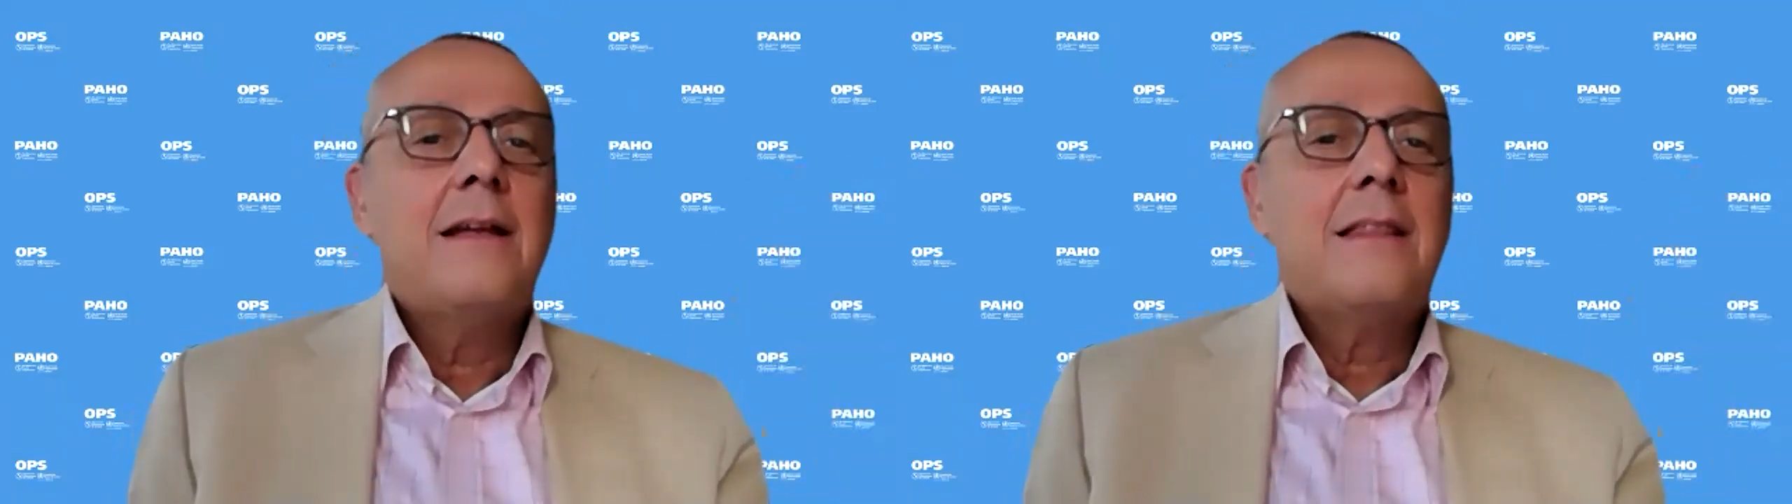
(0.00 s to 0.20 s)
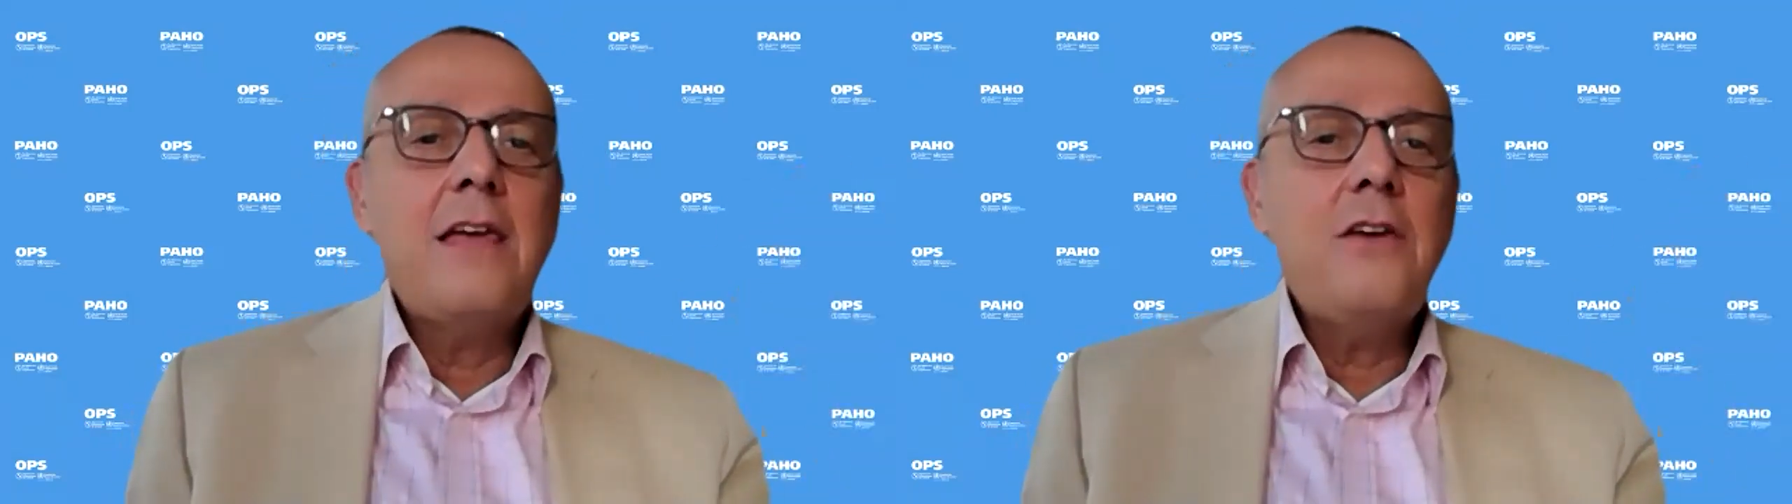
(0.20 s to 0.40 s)

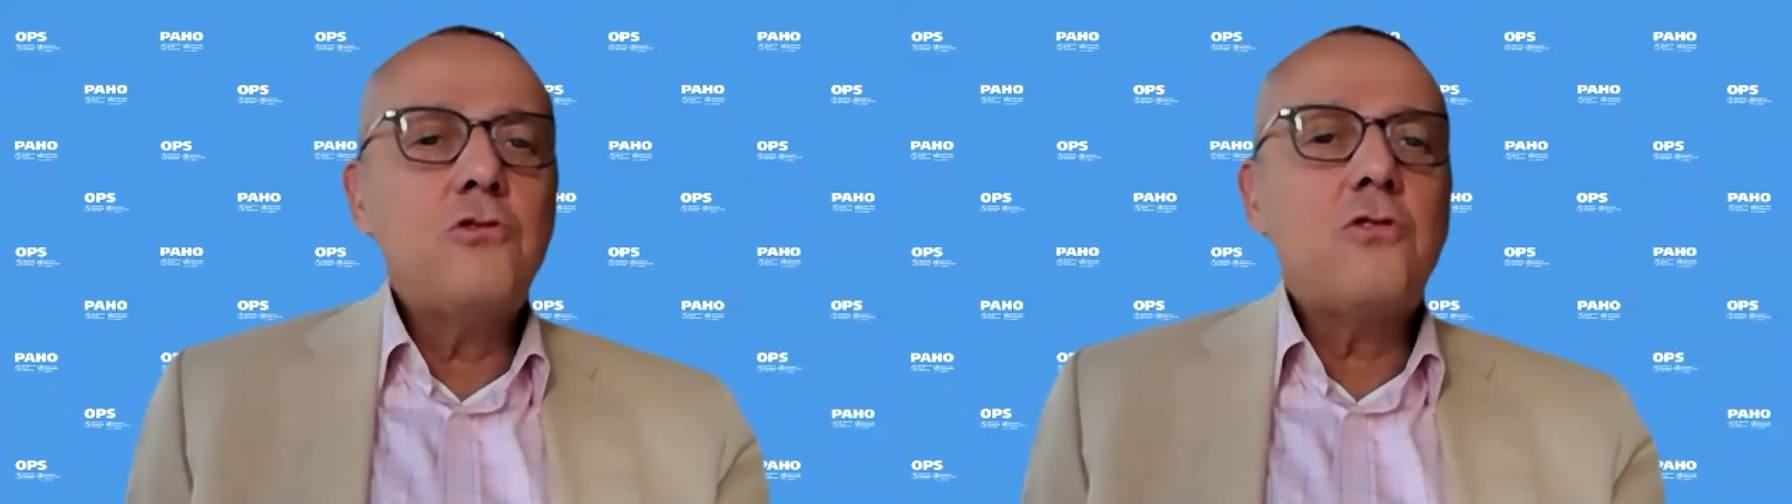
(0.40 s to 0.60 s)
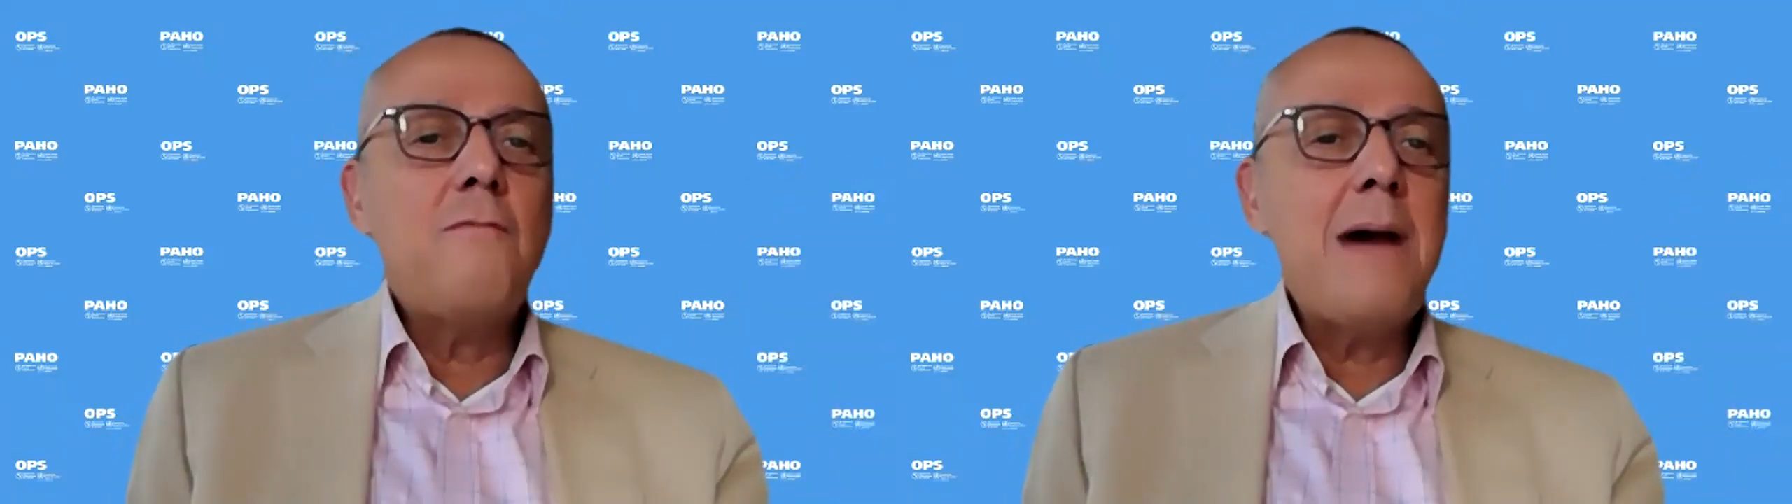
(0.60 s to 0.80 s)
the
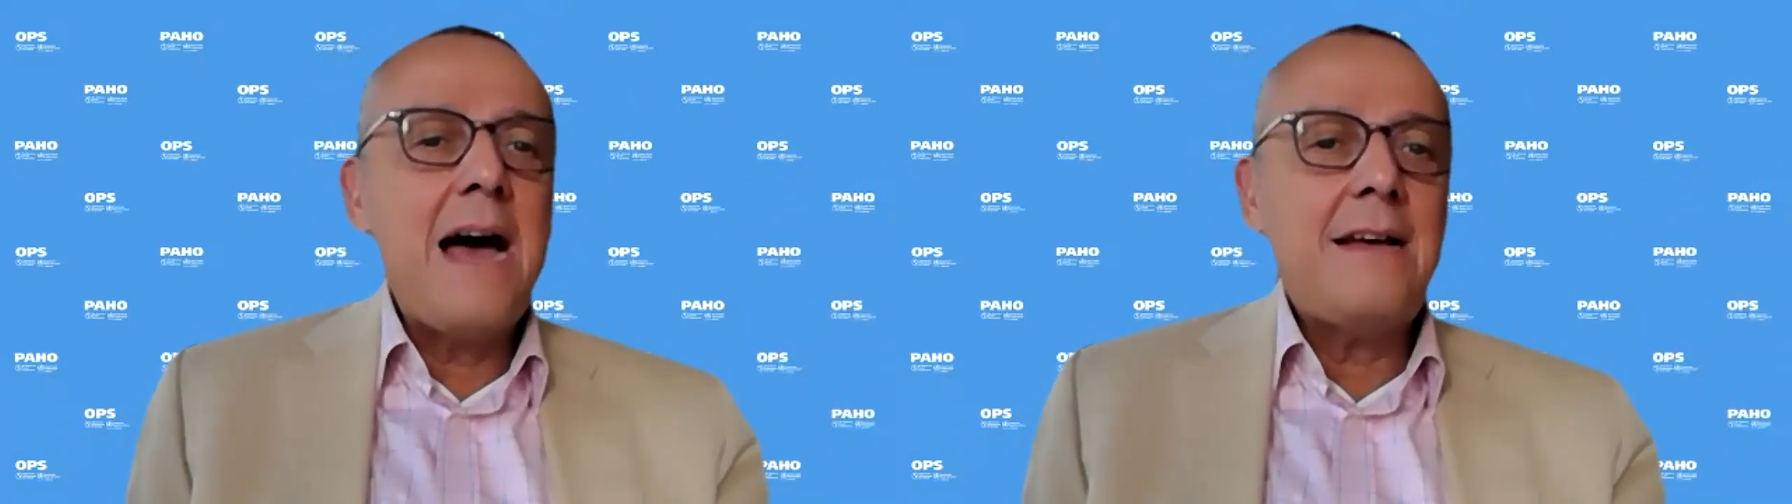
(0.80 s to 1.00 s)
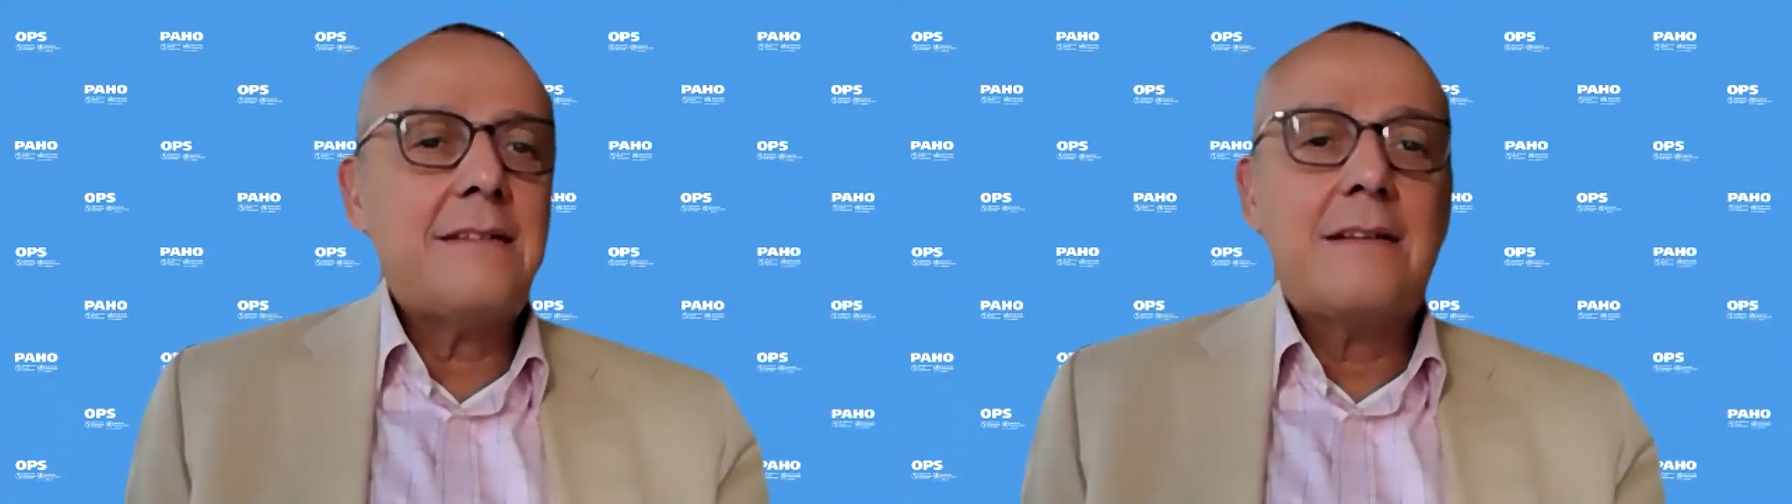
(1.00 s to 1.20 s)
use of
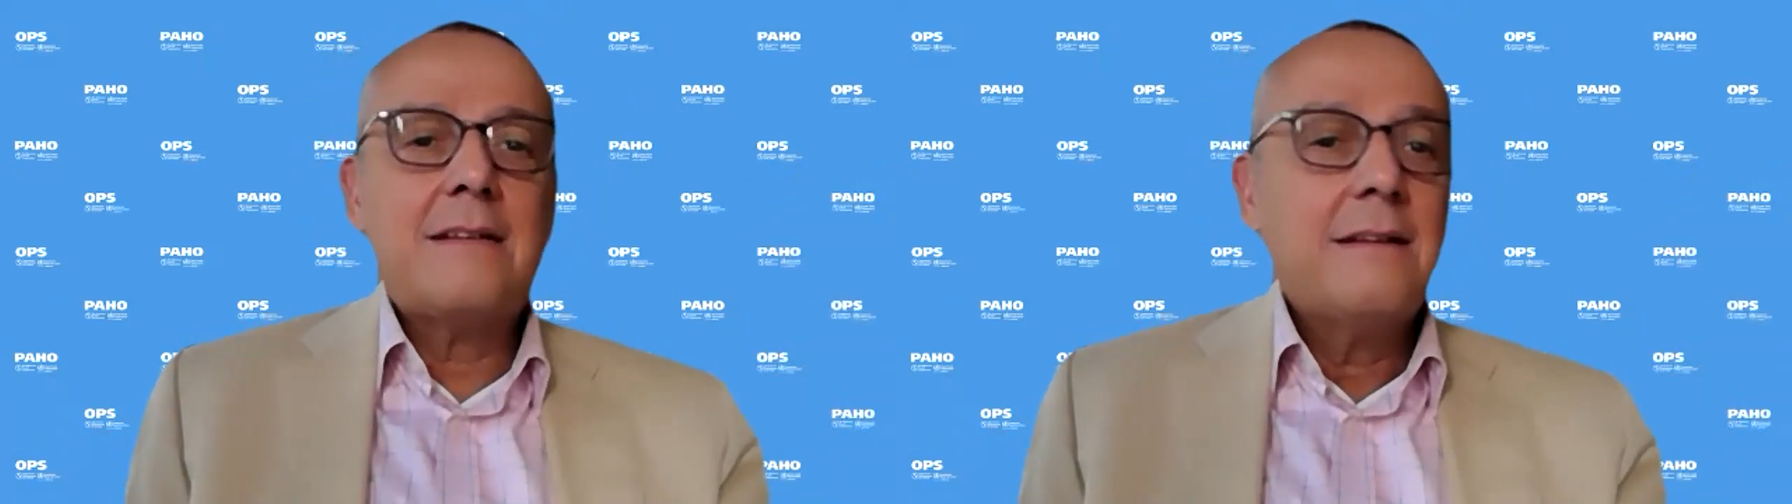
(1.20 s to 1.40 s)
masks,